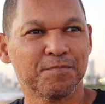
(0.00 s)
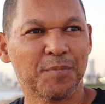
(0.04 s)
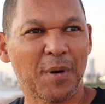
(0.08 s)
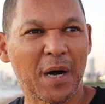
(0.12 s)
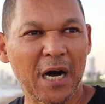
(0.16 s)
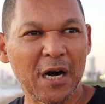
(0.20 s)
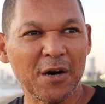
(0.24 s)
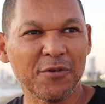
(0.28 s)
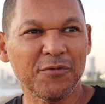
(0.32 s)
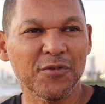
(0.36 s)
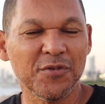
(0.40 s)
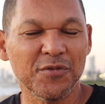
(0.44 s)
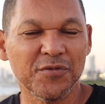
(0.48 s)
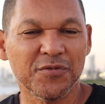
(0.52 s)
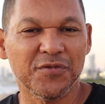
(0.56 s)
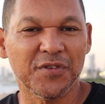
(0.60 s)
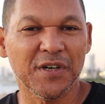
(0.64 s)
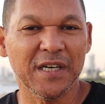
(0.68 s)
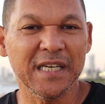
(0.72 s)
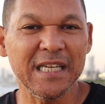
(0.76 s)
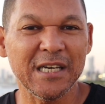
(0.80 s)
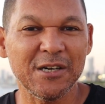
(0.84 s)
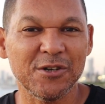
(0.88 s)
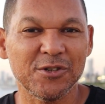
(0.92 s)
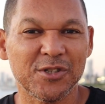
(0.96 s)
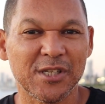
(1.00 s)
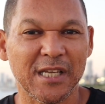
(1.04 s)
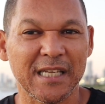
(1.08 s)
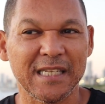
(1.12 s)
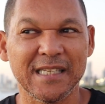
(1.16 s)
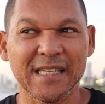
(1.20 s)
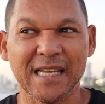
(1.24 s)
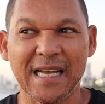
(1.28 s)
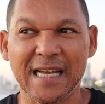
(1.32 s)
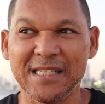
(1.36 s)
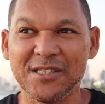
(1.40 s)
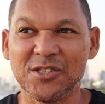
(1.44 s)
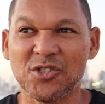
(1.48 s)
powerful videos
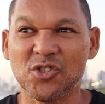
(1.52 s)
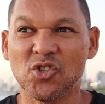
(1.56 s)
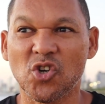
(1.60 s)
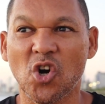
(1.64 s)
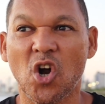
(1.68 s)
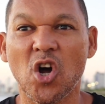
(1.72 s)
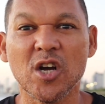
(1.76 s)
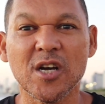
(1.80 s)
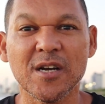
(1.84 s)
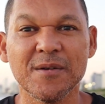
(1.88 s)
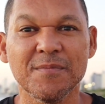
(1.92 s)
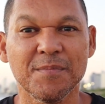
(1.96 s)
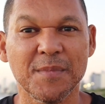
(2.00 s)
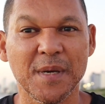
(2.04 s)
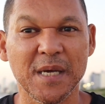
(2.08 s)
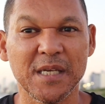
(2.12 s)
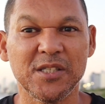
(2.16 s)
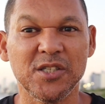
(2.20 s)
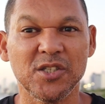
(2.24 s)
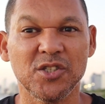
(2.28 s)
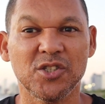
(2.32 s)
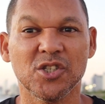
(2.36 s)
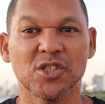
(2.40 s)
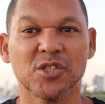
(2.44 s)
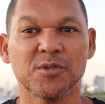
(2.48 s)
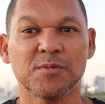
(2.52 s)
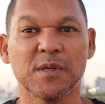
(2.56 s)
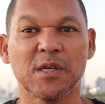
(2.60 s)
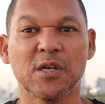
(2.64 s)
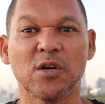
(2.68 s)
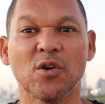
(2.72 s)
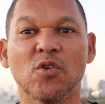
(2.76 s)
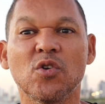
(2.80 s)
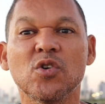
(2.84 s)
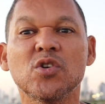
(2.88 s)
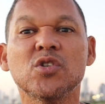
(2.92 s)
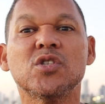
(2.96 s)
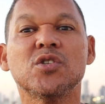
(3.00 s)
and stronger messages,
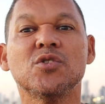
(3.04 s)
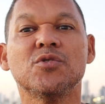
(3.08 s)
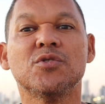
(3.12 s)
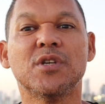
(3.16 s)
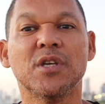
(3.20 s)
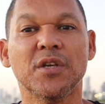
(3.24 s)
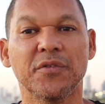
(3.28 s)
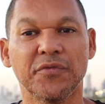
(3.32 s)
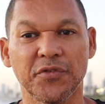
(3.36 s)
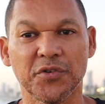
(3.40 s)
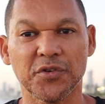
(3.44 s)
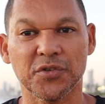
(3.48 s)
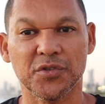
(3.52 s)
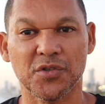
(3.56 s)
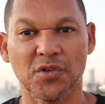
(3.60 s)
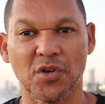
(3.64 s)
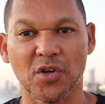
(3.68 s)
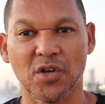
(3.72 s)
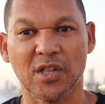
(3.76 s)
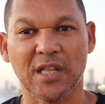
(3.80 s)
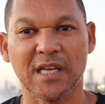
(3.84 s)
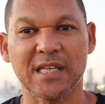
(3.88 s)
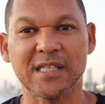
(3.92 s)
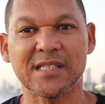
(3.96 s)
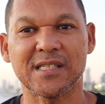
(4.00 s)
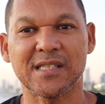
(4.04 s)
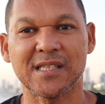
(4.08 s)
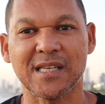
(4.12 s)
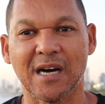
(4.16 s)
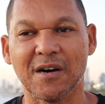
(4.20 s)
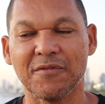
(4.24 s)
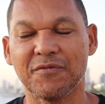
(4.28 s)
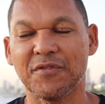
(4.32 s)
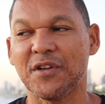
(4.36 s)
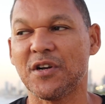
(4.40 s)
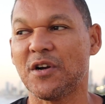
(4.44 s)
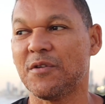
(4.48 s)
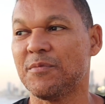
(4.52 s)
because you give
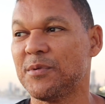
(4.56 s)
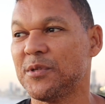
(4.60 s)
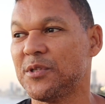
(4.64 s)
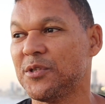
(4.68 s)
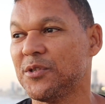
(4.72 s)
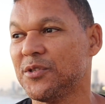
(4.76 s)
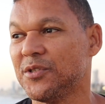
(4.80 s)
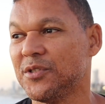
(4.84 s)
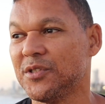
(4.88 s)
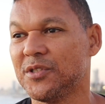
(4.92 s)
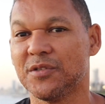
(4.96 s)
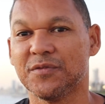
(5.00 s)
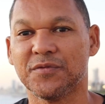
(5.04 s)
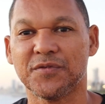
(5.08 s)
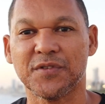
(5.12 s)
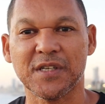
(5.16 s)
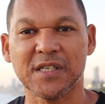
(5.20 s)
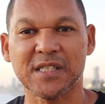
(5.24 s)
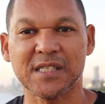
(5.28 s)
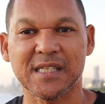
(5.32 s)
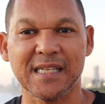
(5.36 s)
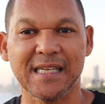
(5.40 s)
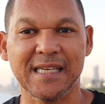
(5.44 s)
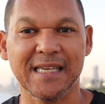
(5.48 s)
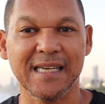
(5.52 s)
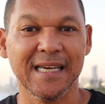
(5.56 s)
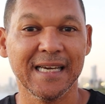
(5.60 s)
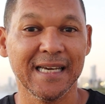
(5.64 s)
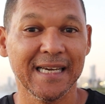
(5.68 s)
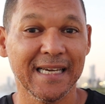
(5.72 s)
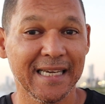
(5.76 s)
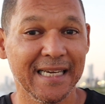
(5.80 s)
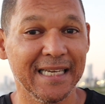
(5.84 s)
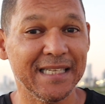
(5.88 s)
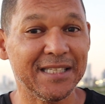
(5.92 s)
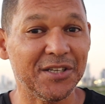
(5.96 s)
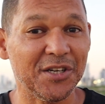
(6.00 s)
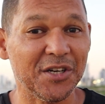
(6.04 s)
yourself that opportunity to firstly
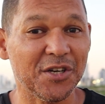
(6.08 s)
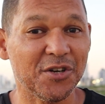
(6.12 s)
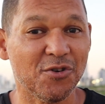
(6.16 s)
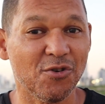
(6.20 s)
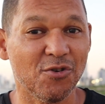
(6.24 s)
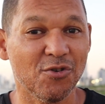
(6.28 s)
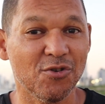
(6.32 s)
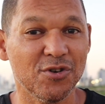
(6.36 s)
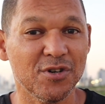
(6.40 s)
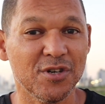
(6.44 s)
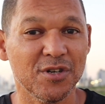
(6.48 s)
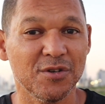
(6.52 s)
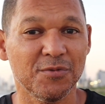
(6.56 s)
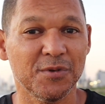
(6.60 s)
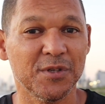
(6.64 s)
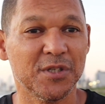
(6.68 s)
hit record,